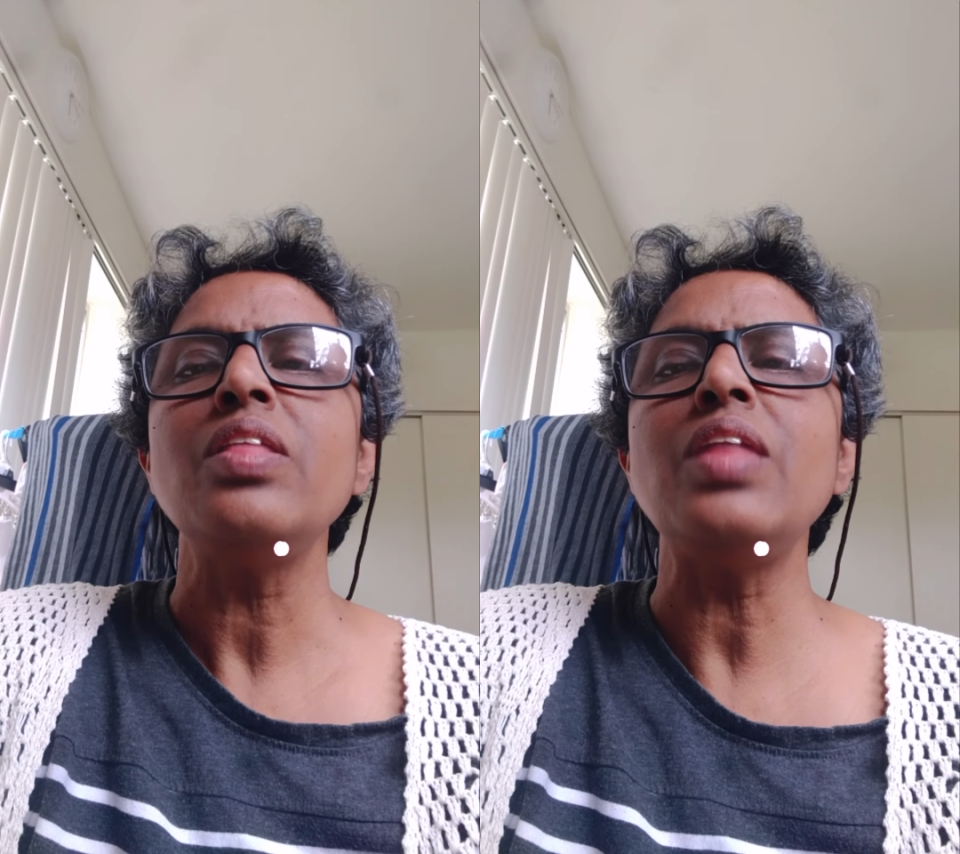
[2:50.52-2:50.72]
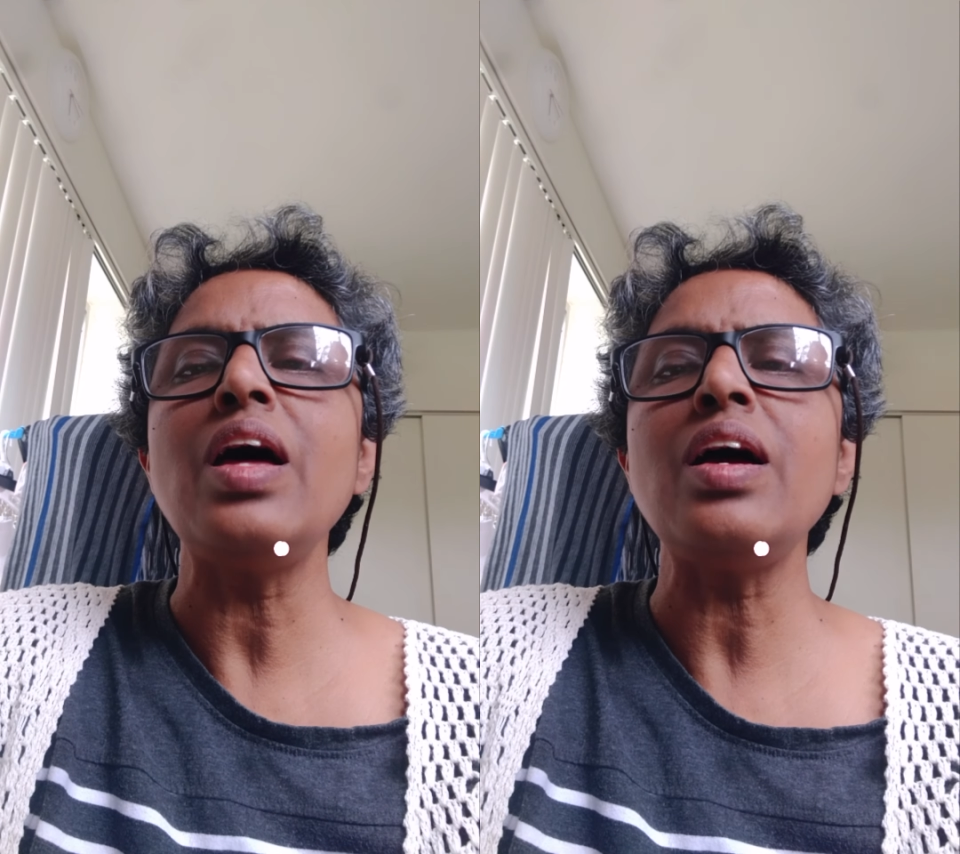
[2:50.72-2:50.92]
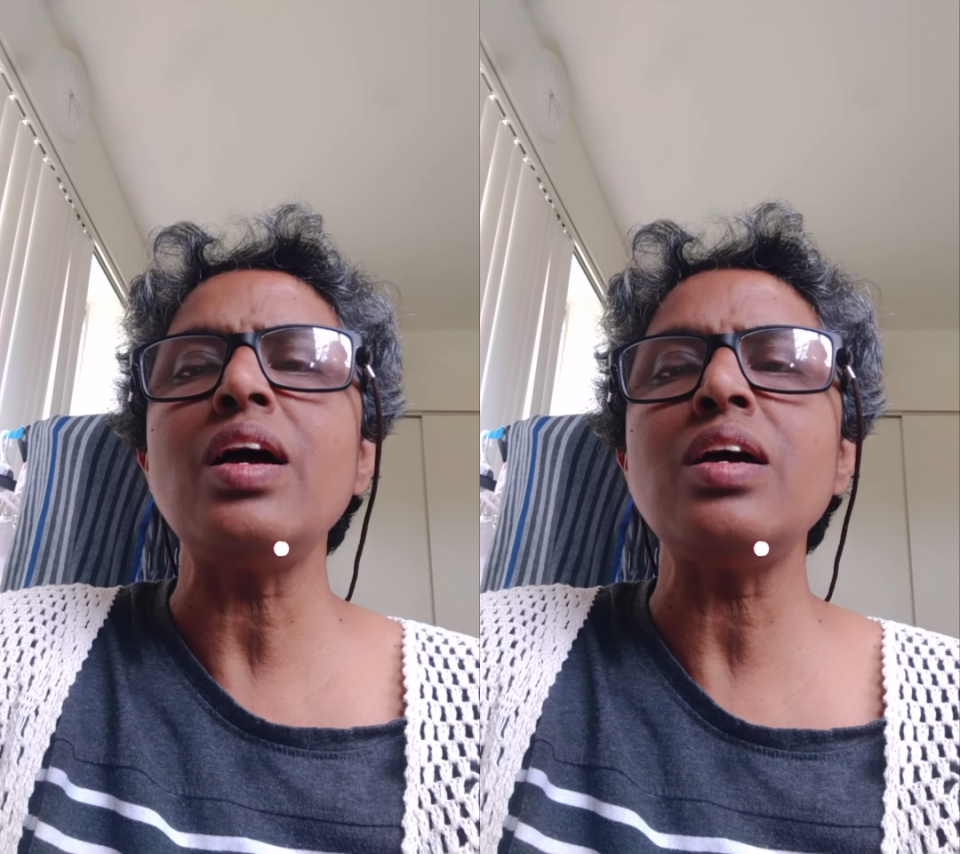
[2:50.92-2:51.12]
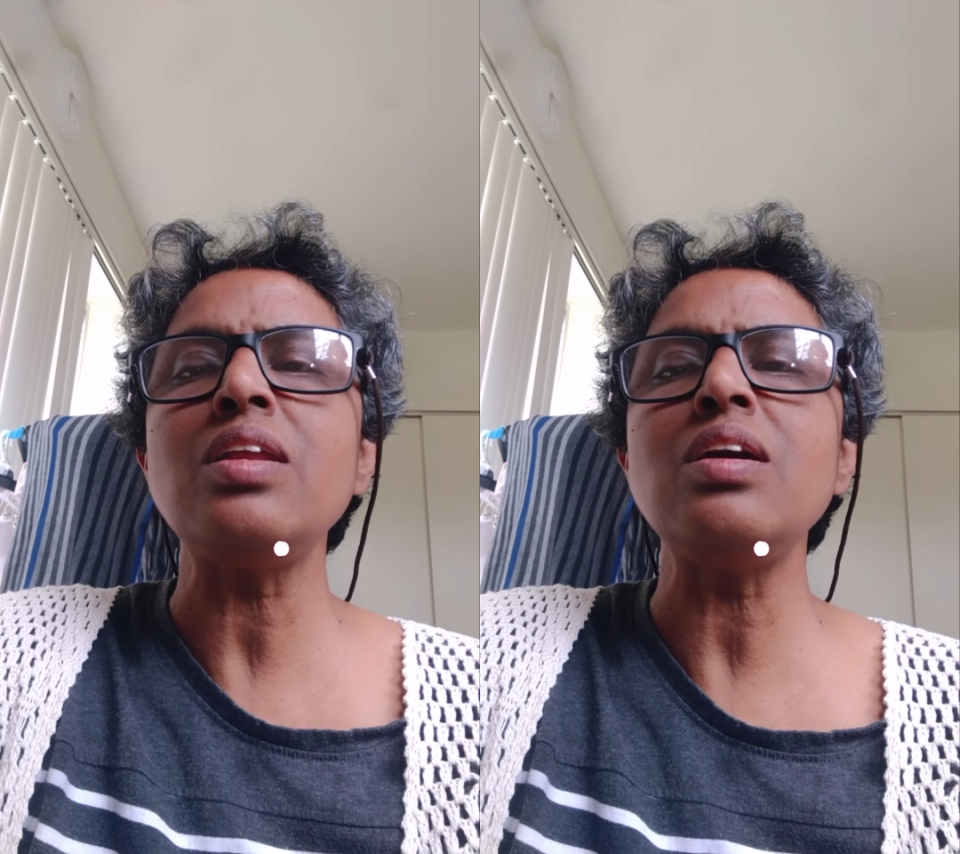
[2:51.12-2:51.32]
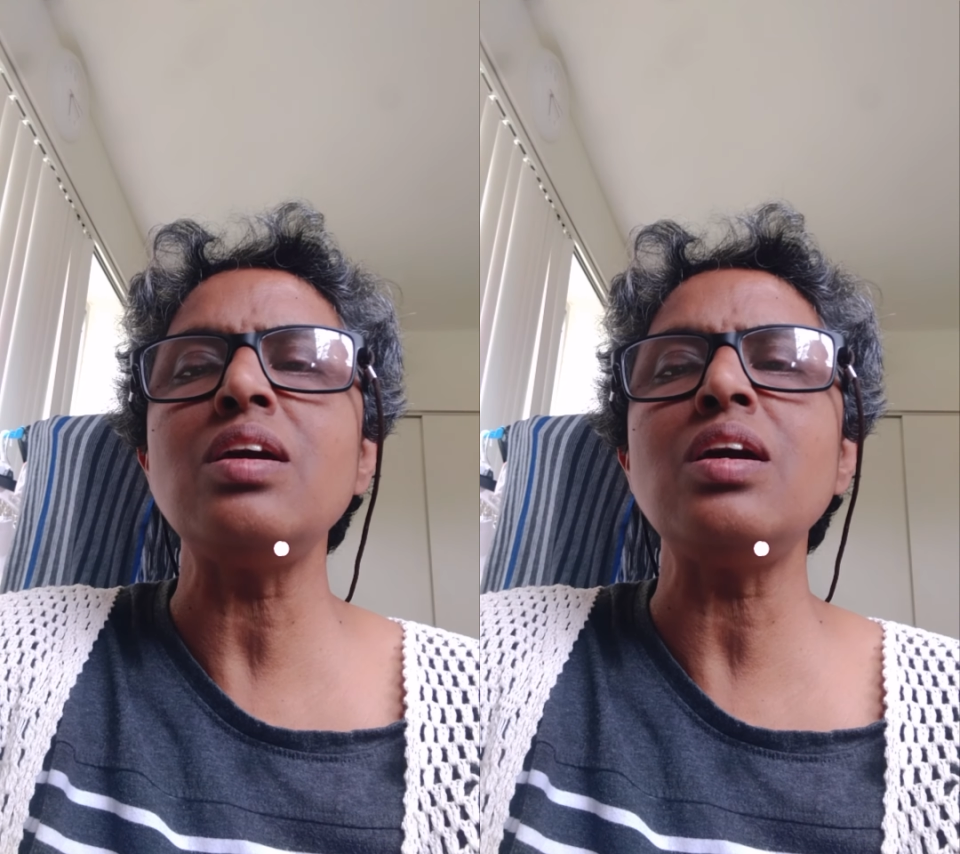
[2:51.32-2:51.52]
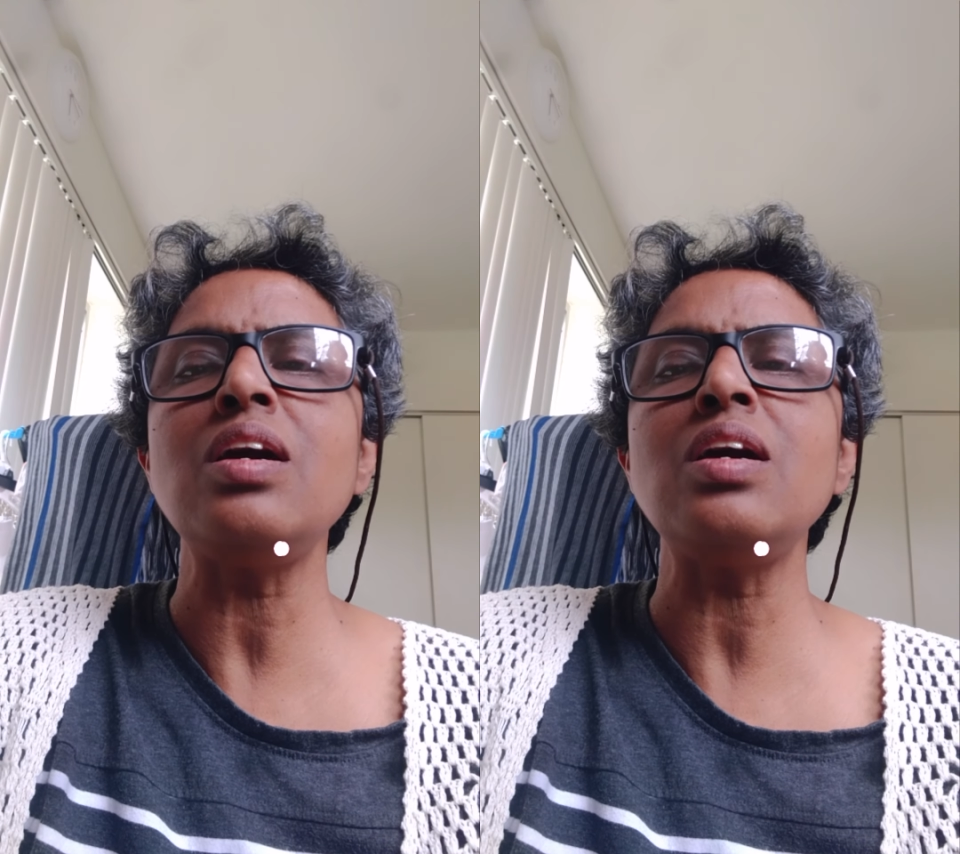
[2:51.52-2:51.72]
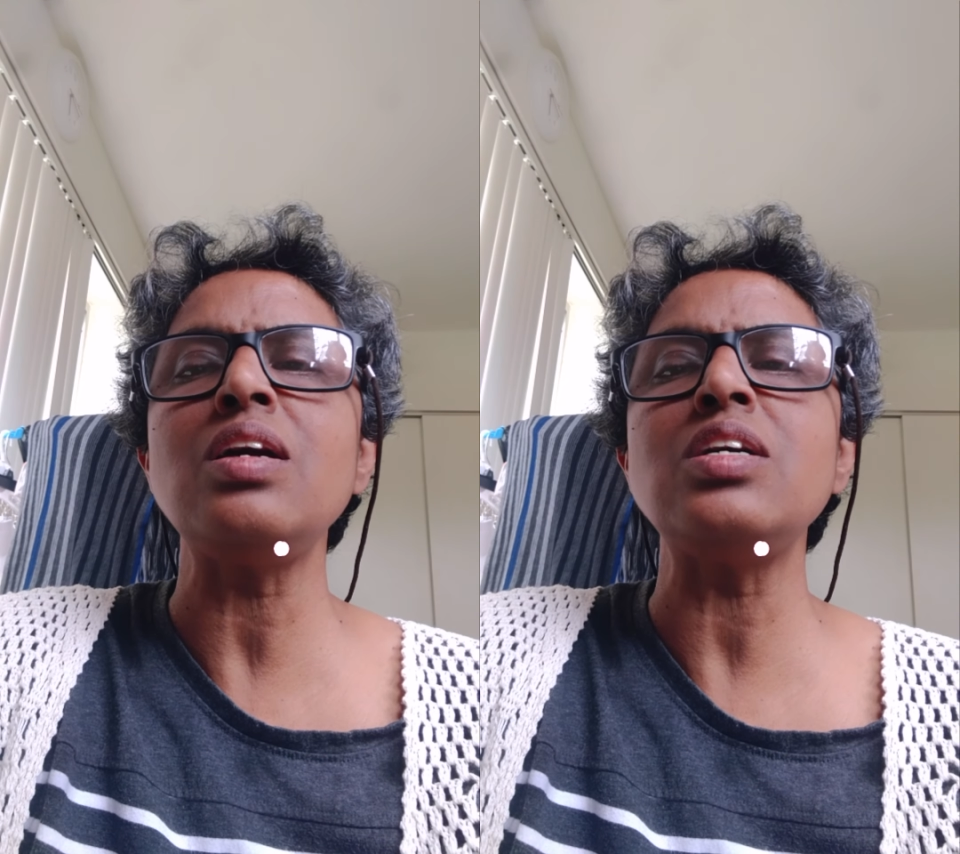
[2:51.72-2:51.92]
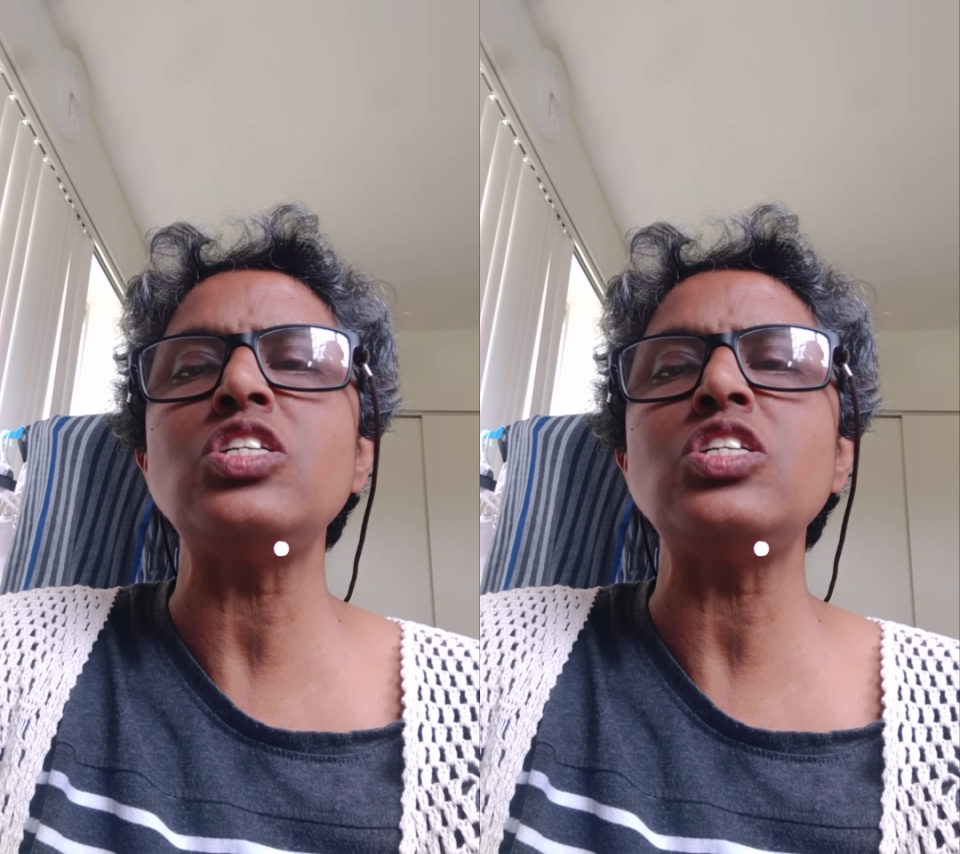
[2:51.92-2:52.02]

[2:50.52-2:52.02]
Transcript: that he